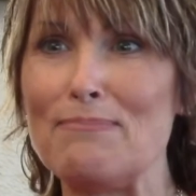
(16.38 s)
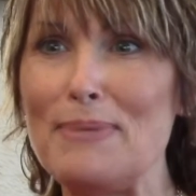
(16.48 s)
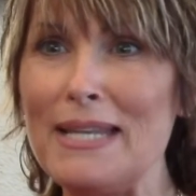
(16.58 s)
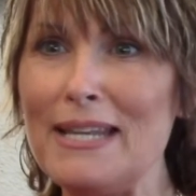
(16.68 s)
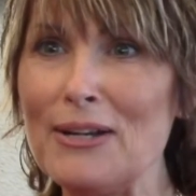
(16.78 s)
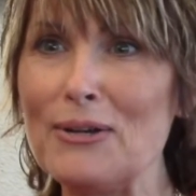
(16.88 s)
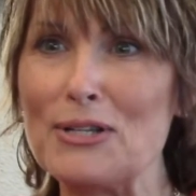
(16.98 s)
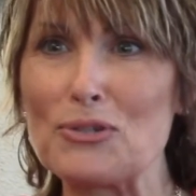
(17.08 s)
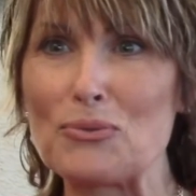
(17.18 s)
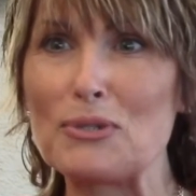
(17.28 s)
to be here
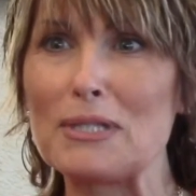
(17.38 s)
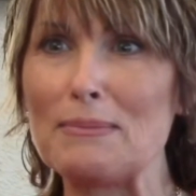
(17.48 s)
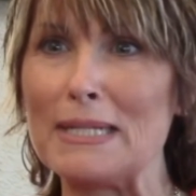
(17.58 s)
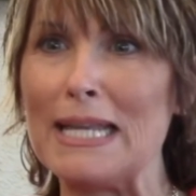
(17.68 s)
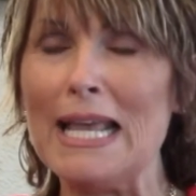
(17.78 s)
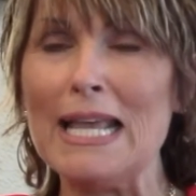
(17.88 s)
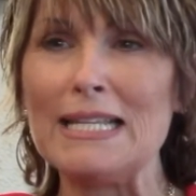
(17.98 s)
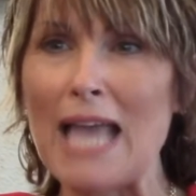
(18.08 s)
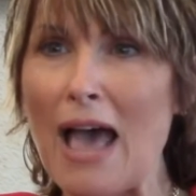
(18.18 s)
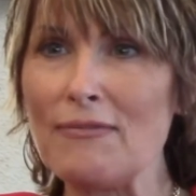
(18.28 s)
in Jerusalem and
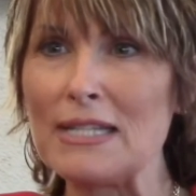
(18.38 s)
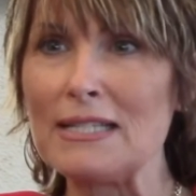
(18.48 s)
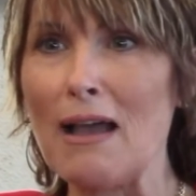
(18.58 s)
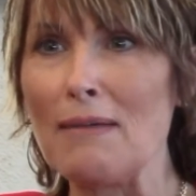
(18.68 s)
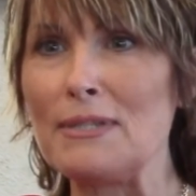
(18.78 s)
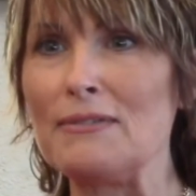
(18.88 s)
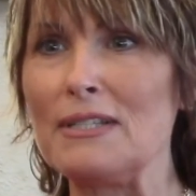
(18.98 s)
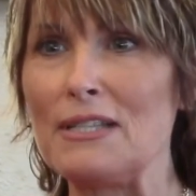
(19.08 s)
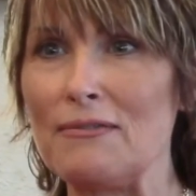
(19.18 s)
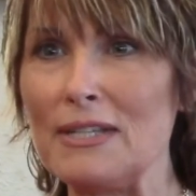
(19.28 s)
to have this time
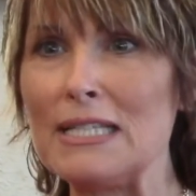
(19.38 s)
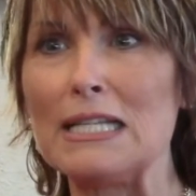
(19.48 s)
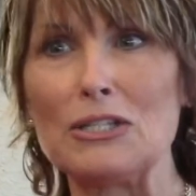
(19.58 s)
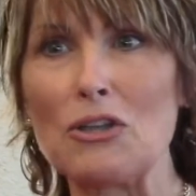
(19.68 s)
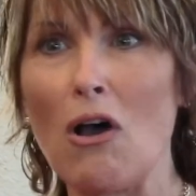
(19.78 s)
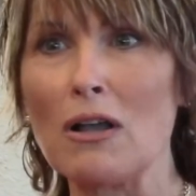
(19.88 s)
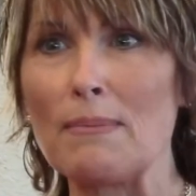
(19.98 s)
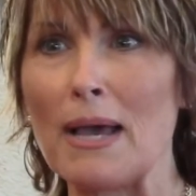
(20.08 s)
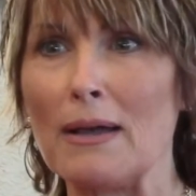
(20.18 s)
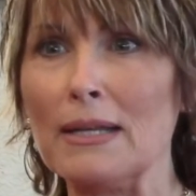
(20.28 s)
to visit and talk
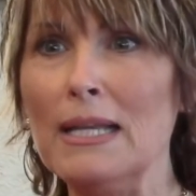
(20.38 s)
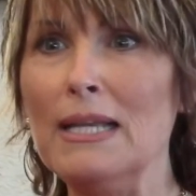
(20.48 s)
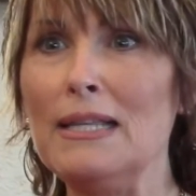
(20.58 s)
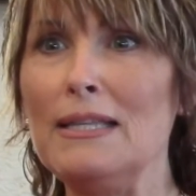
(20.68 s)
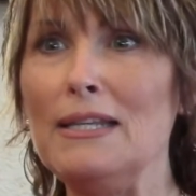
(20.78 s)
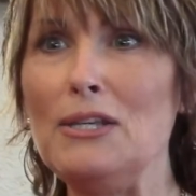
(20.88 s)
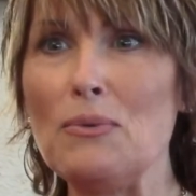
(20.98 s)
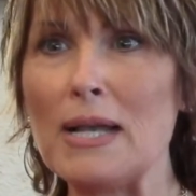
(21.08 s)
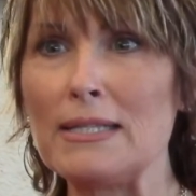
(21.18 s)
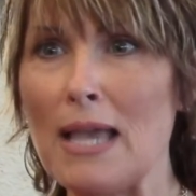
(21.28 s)
about the
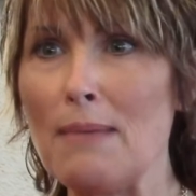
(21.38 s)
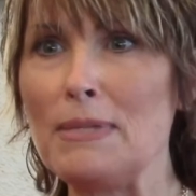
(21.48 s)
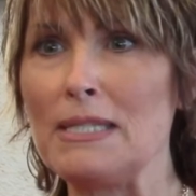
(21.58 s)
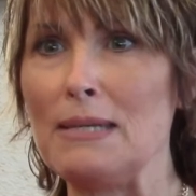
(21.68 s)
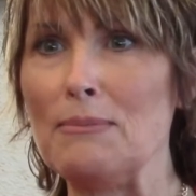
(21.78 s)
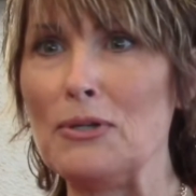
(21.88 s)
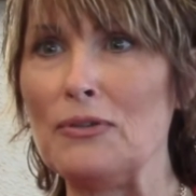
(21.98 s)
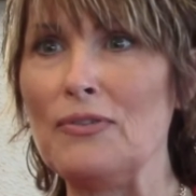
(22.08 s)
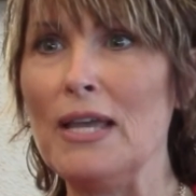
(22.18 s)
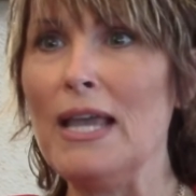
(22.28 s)
U.S. Embassy
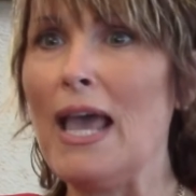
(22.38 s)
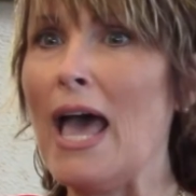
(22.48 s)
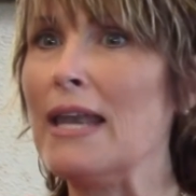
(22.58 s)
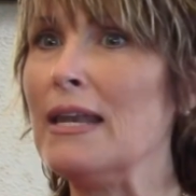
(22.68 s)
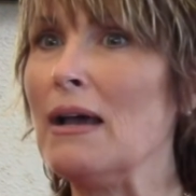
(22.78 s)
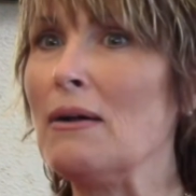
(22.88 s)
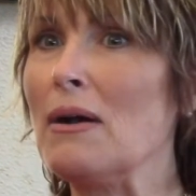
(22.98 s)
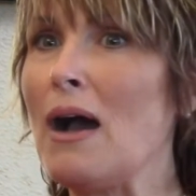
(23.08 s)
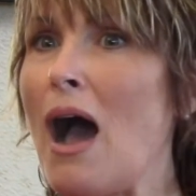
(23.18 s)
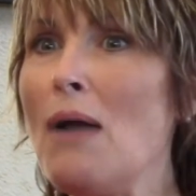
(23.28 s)
move. And
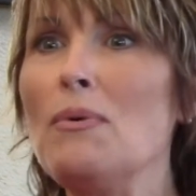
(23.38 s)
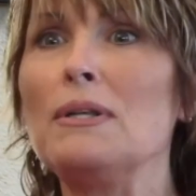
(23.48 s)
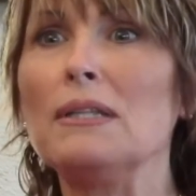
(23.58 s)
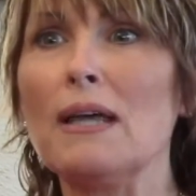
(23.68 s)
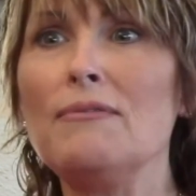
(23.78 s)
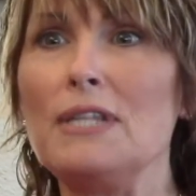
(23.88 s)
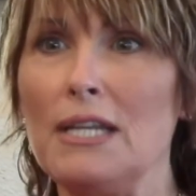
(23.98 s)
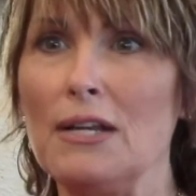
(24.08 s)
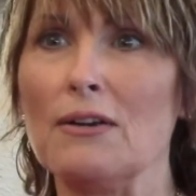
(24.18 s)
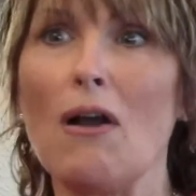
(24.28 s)
I would love to
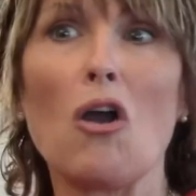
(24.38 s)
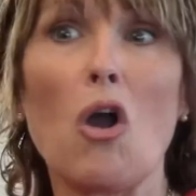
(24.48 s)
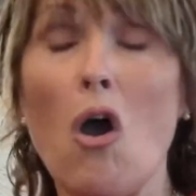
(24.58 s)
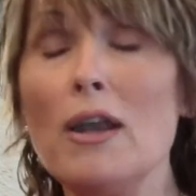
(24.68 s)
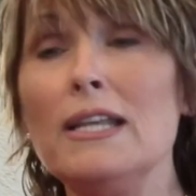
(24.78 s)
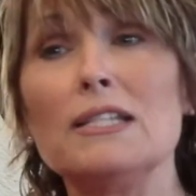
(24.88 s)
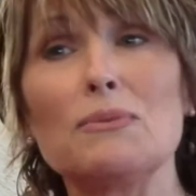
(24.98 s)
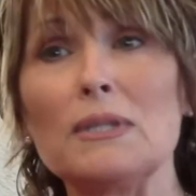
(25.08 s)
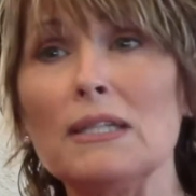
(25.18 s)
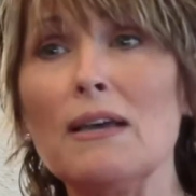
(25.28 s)
hear, our
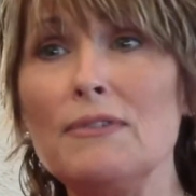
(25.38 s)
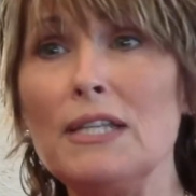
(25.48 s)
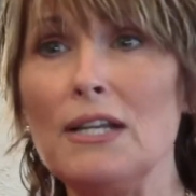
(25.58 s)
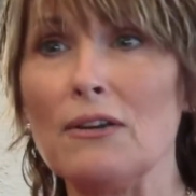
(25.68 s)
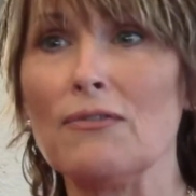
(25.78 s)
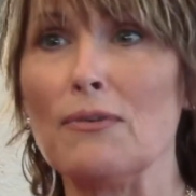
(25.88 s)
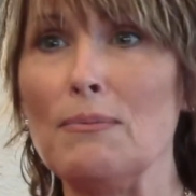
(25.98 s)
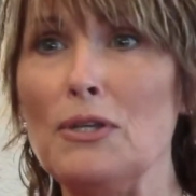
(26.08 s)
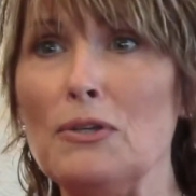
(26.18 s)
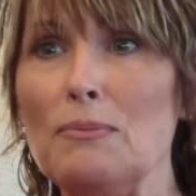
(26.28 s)
audience would love to hear
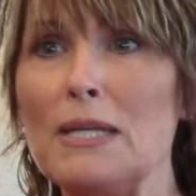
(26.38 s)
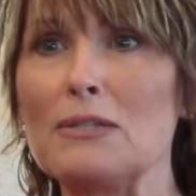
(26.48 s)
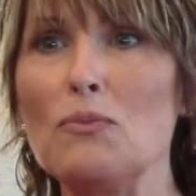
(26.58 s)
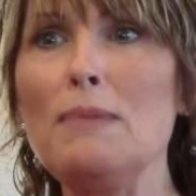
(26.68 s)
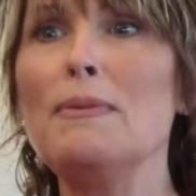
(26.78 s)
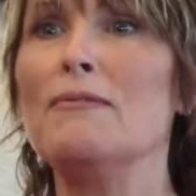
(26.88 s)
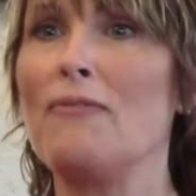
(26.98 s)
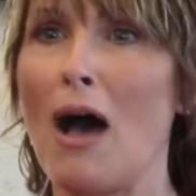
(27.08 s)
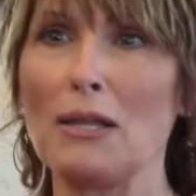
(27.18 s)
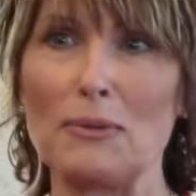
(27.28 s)
from you, because we've been
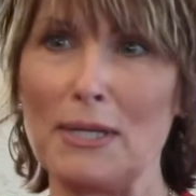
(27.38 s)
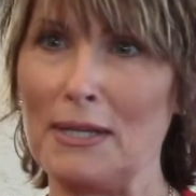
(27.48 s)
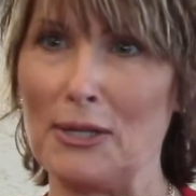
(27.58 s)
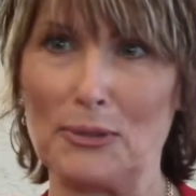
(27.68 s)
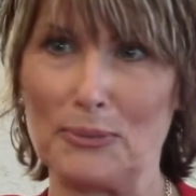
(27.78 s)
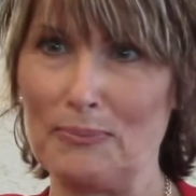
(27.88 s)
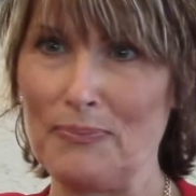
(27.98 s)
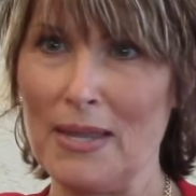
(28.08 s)
following you.